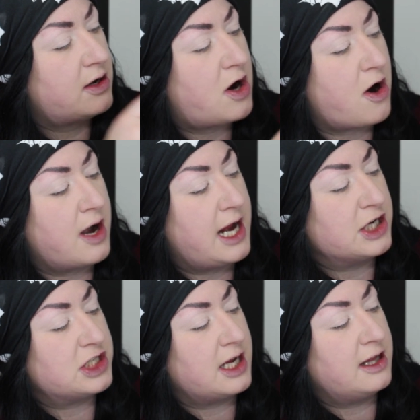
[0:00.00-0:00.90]

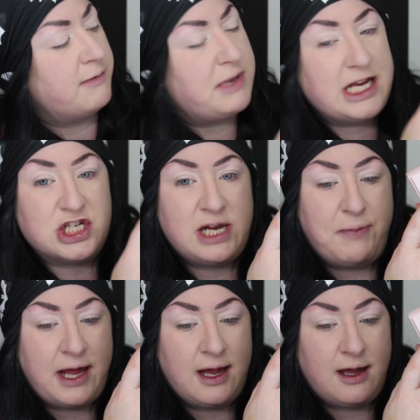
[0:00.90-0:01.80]
Carnation, the peachy
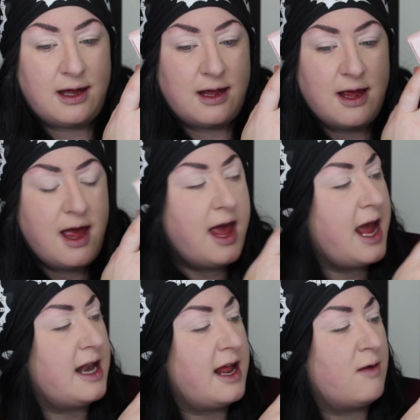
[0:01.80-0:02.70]
pink,
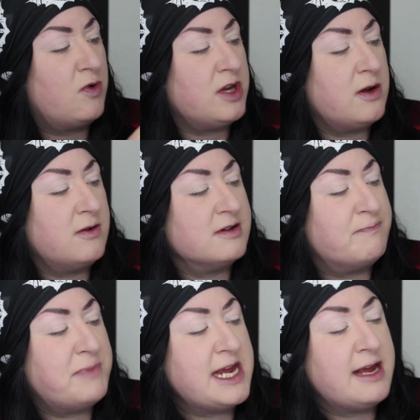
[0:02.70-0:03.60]
and then we'll use
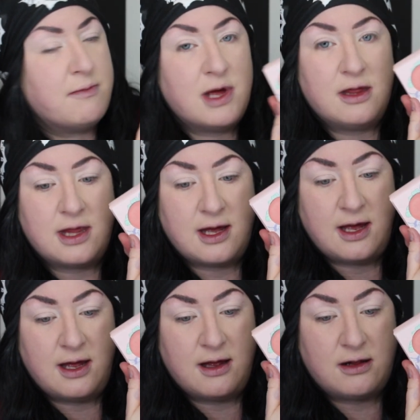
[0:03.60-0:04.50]
Beam,
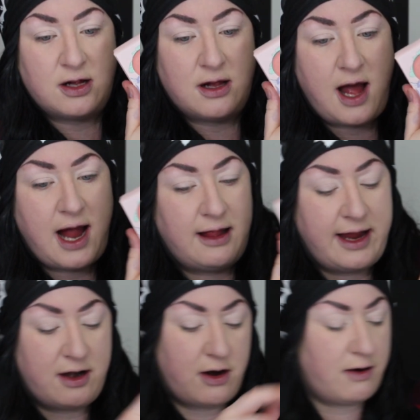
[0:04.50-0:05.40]
the
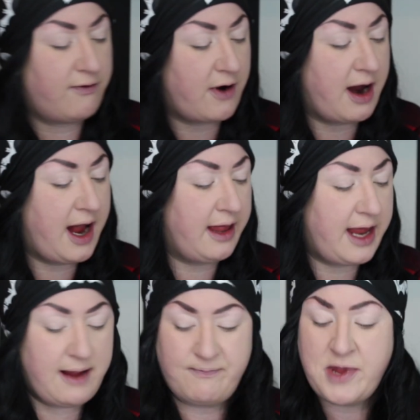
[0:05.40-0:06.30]
highlighter, for our
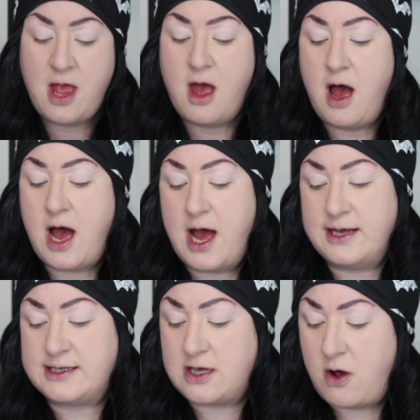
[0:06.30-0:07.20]
highlight.
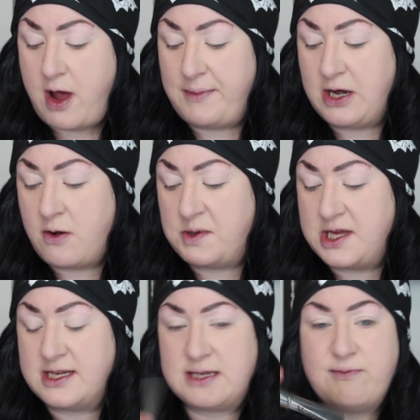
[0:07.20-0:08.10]
So I'm going to go with
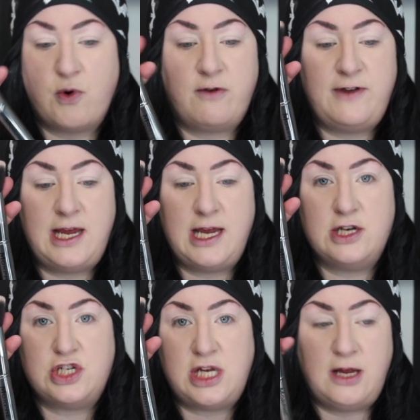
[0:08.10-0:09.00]
this
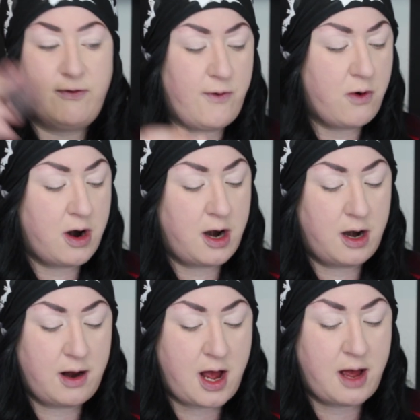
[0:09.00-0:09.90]
Morphe
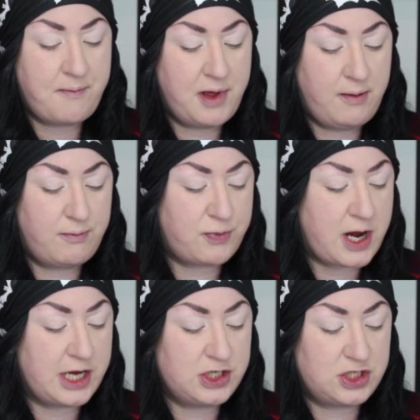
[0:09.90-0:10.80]
G4
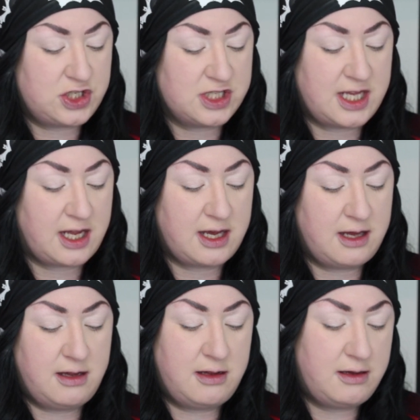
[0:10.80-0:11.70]
brush, just like a